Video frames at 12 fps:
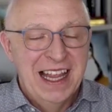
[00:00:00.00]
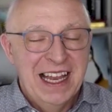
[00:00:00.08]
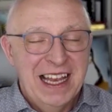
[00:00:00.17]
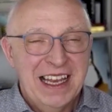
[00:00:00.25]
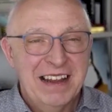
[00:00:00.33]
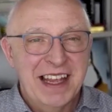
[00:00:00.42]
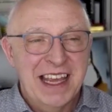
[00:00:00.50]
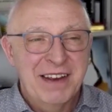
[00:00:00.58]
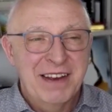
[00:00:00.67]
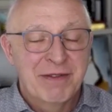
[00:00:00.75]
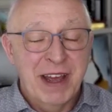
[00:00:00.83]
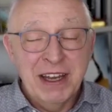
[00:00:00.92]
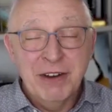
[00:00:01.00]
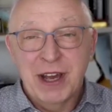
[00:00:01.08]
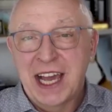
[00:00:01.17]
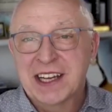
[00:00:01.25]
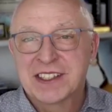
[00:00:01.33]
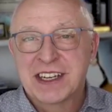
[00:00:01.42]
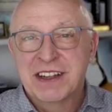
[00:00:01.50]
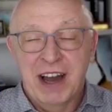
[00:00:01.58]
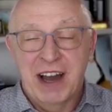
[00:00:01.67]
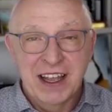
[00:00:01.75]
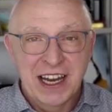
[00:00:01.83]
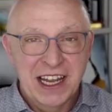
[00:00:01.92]
let's say, when to actually
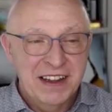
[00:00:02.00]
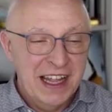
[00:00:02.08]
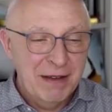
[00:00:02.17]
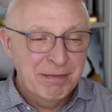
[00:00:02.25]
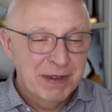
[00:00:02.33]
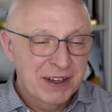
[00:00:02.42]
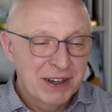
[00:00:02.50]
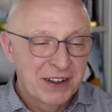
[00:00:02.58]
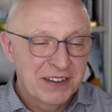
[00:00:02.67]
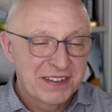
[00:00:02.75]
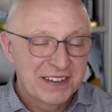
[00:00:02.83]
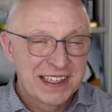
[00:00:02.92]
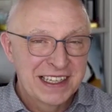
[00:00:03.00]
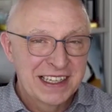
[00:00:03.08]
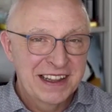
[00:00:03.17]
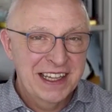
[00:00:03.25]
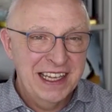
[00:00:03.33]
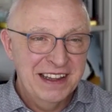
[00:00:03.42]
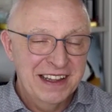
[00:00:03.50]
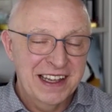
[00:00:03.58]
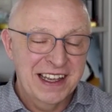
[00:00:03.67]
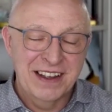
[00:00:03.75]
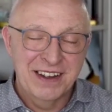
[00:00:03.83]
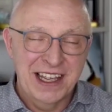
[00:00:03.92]
violate them, because
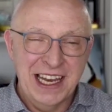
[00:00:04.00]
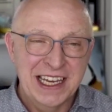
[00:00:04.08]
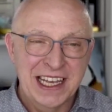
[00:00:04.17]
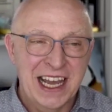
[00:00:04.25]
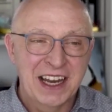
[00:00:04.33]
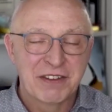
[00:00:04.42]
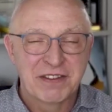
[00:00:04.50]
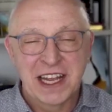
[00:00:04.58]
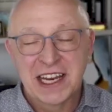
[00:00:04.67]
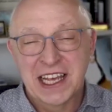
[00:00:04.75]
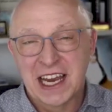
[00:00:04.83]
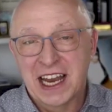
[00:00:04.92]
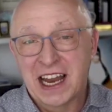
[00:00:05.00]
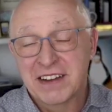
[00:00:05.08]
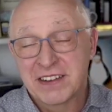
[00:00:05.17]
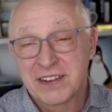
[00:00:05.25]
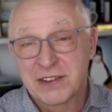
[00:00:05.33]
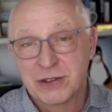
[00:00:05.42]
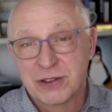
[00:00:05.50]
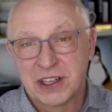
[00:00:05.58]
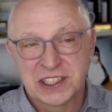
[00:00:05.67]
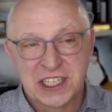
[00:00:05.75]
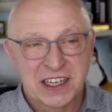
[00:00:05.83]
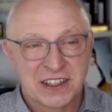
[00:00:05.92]
any kind of static analysis tool or
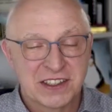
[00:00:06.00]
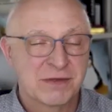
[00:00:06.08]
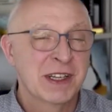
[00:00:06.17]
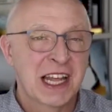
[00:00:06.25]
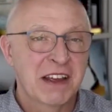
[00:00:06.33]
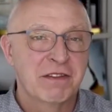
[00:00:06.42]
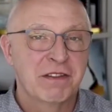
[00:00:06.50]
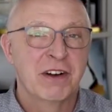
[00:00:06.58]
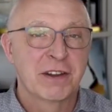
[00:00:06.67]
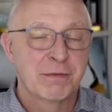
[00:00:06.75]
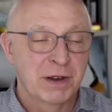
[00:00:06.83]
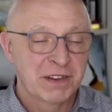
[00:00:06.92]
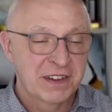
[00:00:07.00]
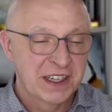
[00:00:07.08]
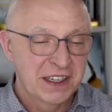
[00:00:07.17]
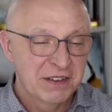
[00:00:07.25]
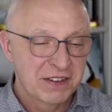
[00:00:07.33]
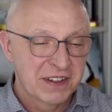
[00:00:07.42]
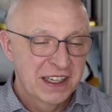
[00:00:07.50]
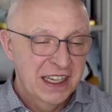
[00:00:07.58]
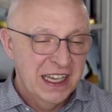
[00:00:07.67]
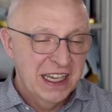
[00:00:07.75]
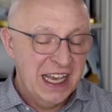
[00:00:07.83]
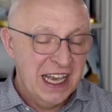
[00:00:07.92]
checkers will have false positives.
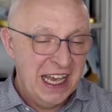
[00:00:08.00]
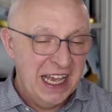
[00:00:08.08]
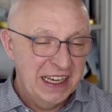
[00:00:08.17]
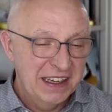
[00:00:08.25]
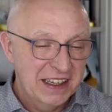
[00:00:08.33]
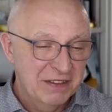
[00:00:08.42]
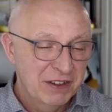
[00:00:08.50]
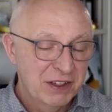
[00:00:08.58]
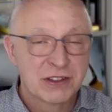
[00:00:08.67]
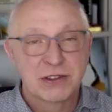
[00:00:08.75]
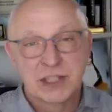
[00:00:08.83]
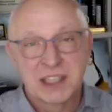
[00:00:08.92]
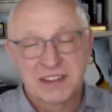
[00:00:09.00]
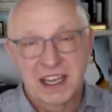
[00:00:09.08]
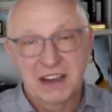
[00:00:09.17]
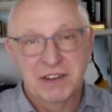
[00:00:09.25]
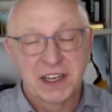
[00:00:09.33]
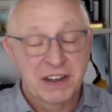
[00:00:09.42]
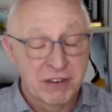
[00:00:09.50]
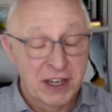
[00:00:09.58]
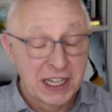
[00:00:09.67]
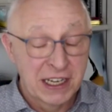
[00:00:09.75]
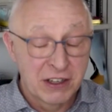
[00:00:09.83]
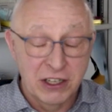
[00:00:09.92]
And if you're doing safety
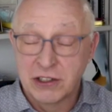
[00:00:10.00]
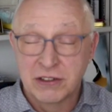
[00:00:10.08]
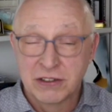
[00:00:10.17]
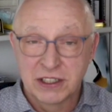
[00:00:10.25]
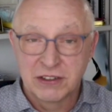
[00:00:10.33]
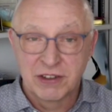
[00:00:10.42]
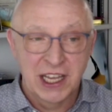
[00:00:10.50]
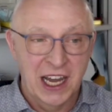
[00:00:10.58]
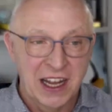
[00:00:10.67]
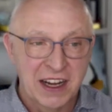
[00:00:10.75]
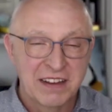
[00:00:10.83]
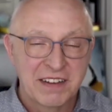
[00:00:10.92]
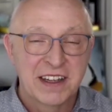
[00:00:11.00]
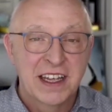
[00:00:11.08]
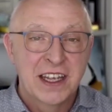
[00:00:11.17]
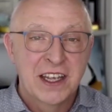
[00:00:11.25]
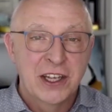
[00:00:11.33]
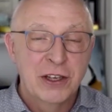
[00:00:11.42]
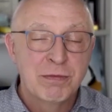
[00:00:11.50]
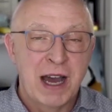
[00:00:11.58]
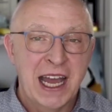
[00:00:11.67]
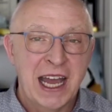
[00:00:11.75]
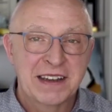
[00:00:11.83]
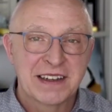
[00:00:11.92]
critical code, regardless, you
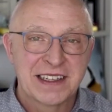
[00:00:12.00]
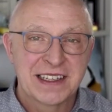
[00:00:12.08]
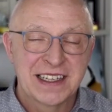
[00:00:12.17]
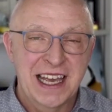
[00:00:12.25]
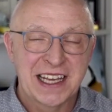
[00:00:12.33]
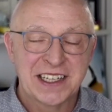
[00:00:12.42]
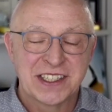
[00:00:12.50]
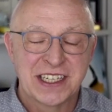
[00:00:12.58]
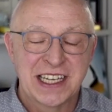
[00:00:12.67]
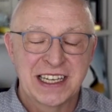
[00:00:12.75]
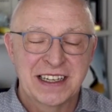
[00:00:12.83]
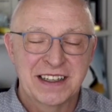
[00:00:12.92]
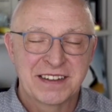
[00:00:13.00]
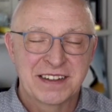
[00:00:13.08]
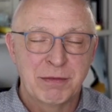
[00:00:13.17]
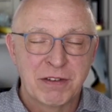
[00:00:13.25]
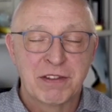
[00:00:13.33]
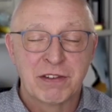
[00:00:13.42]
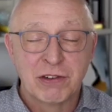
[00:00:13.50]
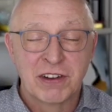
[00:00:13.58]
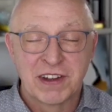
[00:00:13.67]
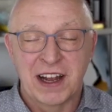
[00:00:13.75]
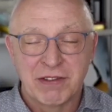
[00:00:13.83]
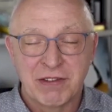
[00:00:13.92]
might actually, some of the
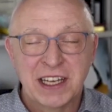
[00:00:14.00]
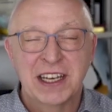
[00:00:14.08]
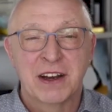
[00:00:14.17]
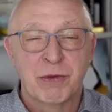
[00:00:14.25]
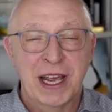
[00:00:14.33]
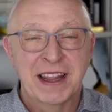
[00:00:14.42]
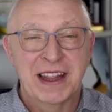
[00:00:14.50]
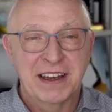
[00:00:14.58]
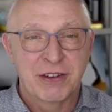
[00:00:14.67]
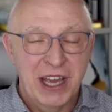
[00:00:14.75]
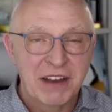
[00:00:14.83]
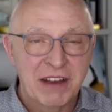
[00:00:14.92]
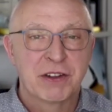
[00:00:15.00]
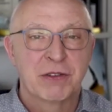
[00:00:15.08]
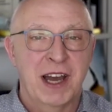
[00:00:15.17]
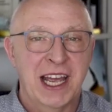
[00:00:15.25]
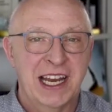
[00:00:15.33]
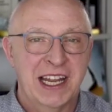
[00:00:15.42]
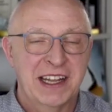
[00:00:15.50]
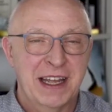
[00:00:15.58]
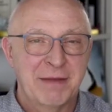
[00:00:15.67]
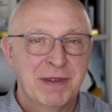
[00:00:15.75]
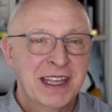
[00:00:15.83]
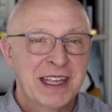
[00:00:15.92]
rules are written in a way that you have to violate
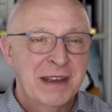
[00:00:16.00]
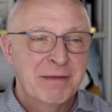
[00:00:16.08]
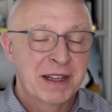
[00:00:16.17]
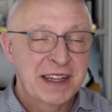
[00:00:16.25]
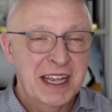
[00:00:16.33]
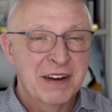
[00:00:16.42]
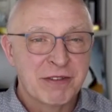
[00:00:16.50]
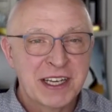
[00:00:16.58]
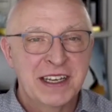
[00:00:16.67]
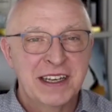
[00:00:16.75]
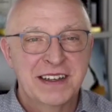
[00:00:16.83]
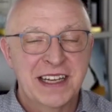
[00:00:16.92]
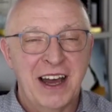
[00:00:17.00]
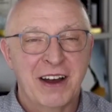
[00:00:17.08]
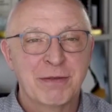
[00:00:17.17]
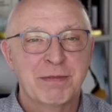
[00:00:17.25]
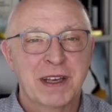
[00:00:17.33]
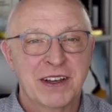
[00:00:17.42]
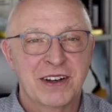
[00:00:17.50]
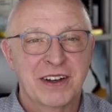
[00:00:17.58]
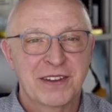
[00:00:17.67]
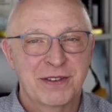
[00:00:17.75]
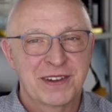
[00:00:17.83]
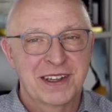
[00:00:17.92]
them, but they are written down
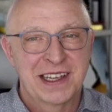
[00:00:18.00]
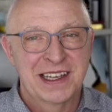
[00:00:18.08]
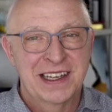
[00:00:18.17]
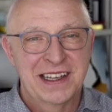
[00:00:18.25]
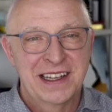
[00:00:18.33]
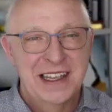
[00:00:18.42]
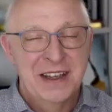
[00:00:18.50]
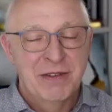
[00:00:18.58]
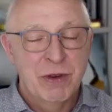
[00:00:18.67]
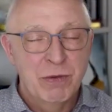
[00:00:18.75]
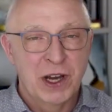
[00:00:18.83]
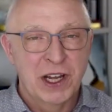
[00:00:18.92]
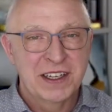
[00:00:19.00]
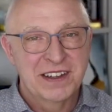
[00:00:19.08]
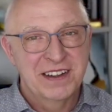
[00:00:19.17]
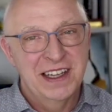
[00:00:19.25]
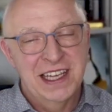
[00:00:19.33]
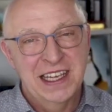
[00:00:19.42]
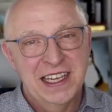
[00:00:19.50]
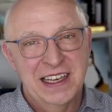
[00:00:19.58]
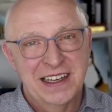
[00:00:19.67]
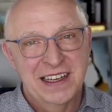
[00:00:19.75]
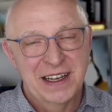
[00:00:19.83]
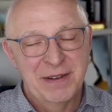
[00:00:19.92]
because we wanted
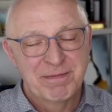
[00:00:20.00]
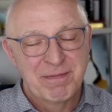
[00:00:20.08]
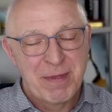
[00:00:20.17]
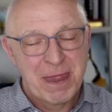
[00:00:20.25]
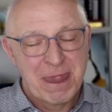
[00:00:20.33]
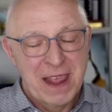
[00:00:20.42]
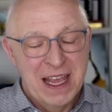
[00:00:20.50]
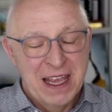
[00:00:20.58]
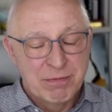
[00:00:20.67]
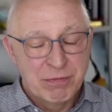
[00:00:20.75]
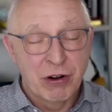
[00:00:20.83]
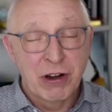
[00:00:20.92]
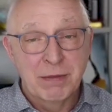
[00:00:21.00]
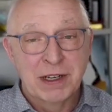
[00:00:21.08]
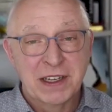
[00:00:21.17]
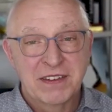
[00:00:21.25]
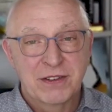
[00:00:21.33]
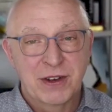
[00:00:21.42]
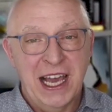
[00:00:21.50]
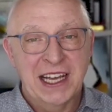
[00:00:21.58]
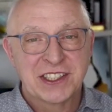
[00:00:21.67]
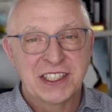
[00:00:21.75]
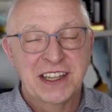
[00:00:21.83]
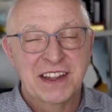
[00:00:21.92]
the programmers to
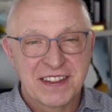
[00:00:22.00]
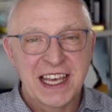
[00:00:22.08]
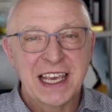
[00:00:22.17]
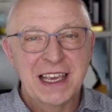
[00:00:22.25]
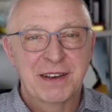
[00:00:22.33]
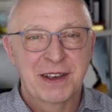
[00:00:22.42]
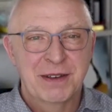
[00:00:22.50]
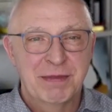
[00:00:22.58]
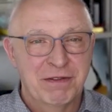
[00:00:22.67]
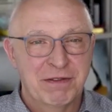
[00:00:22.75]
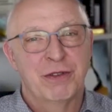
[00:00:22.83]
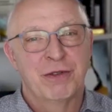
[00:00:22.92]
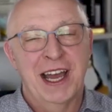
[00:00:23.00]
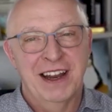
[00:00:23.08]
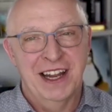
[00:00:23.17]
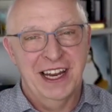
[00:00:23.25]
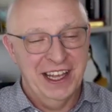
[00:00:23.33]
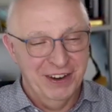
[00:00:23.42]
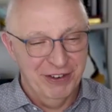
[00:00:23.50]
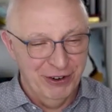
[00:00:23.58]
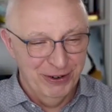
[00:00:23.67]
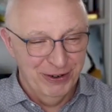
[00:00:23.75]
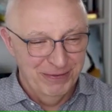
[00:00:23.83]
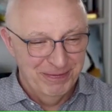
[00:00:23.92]
actually think before violating a rule.